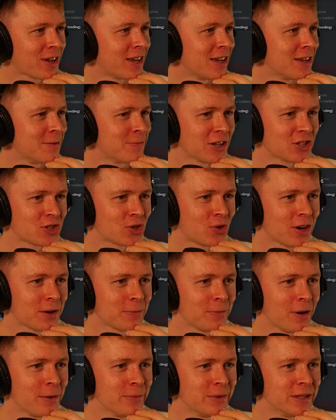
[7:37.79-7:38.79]
key my track
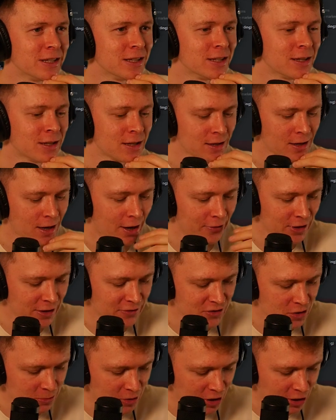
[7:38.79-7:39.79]
might be in. I've
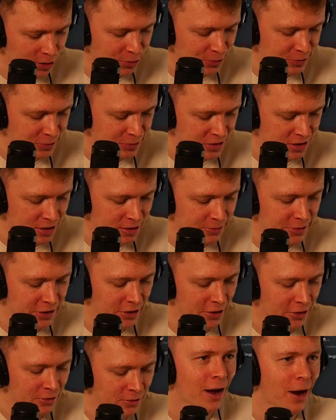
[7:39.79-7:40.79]
left some clues. Here we go.